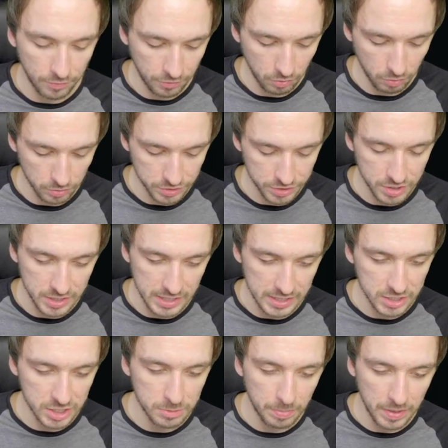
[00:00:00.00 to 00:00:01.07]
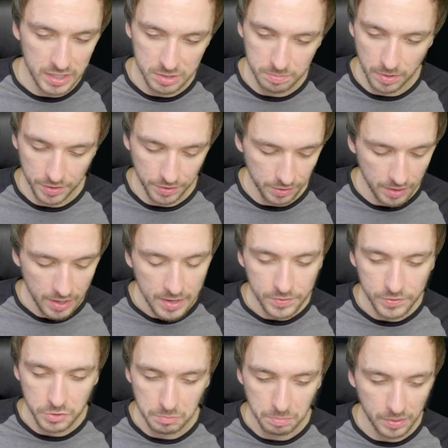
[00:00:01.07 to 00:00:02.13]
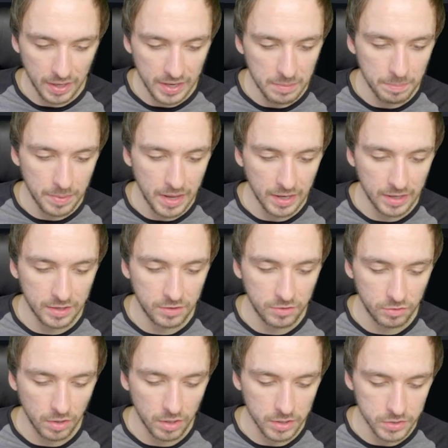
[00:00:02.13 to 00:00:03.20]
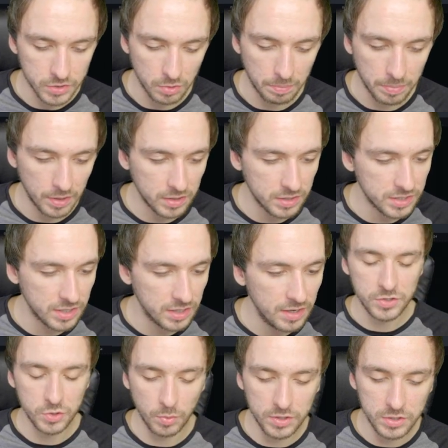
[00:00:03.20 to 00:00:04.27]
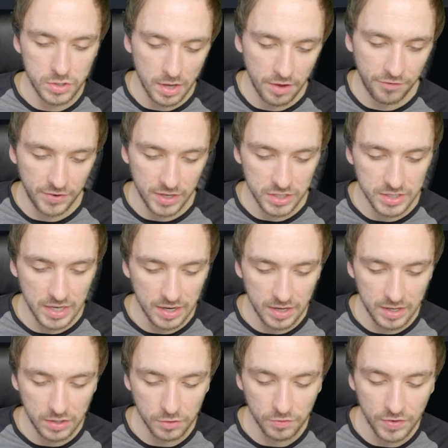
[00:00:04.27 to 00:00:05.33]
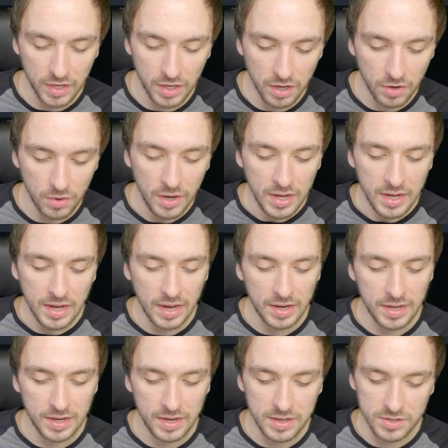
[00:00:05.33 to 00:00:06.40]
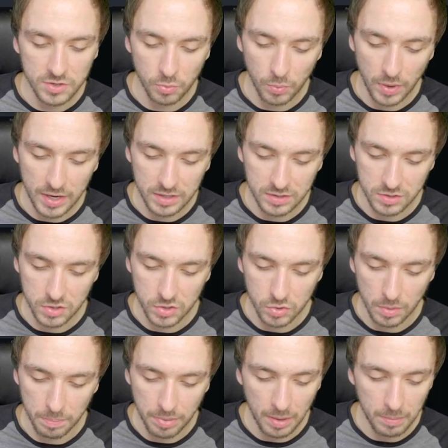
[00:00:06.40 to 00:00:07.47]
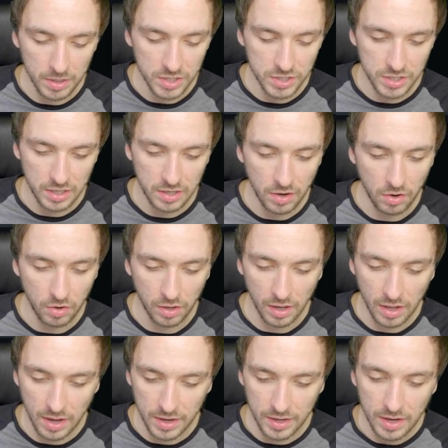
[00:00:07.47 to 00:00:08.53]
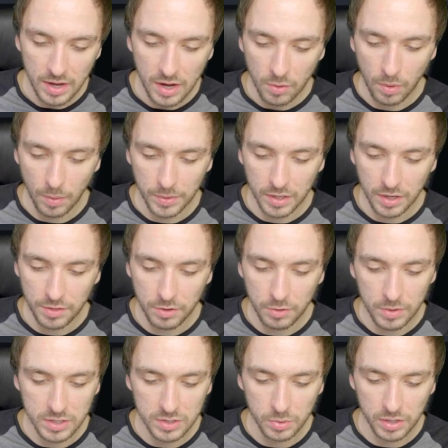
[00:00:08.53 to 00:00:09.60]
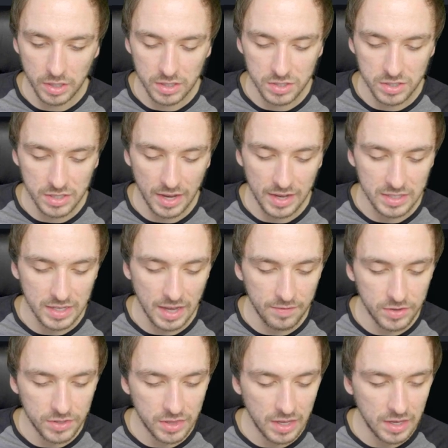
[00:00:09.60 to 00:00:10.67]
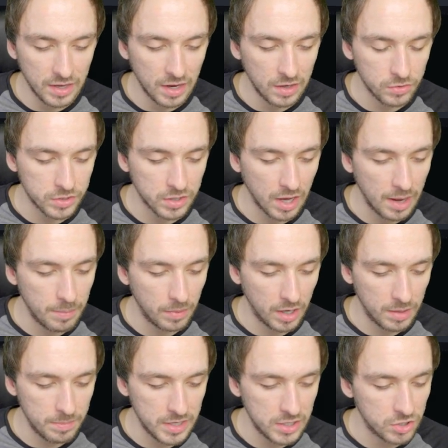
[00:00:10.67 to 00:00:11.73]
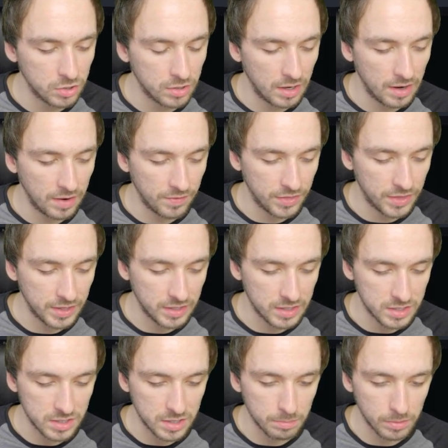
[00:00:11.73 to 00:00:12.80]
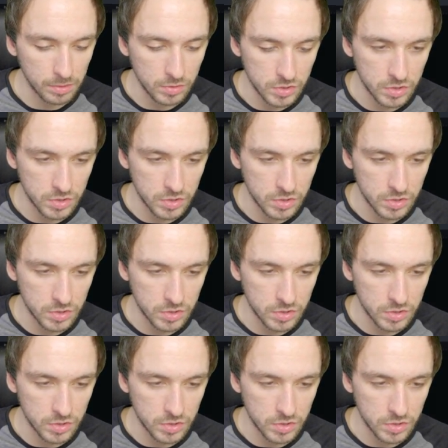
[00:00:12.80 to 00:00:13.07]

of course, the space button to play it back, to also pause it. So once you have finished editing your video and it is ready to publish it online, what we're gonna do is we're gonna select everything in our timeline, make sure everything is in the blue